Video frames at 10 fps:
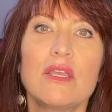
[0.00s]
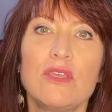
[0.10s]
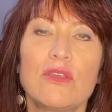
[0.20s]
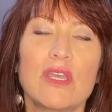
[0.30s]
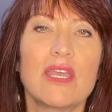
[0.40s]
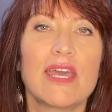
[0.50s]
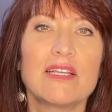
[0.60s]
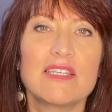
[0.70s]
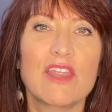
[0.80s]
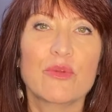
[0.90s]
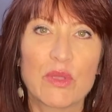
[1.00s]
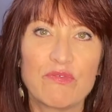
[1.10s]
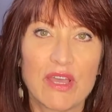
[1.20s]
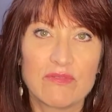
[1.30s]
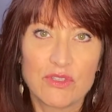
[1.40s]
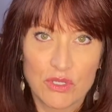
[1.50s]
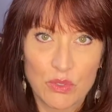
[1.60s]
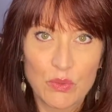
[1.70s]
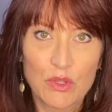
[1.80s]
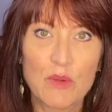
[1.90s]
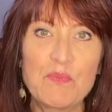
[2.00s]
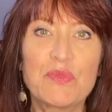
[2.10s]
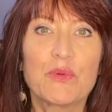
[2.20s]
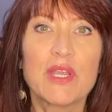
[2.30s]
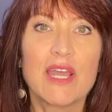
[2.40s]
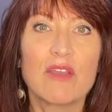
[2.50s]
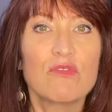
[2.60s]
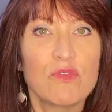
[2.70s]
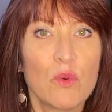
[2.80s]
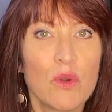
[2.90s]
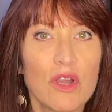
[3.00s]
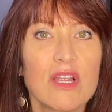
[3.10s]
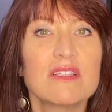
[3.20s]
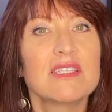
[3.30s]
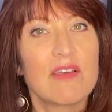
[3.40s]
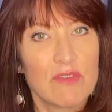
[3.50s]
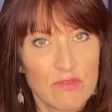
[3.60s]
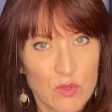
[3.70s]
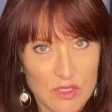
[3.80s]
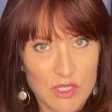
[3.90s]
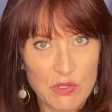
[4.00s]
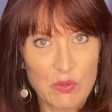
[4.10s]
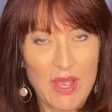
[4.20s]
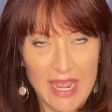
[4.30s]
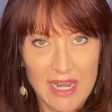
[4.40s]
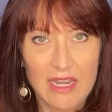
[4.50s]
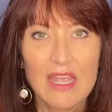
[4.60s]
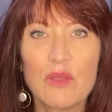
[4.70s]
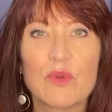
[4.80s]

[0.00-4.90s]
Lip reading: You can get us at 352-394-7408.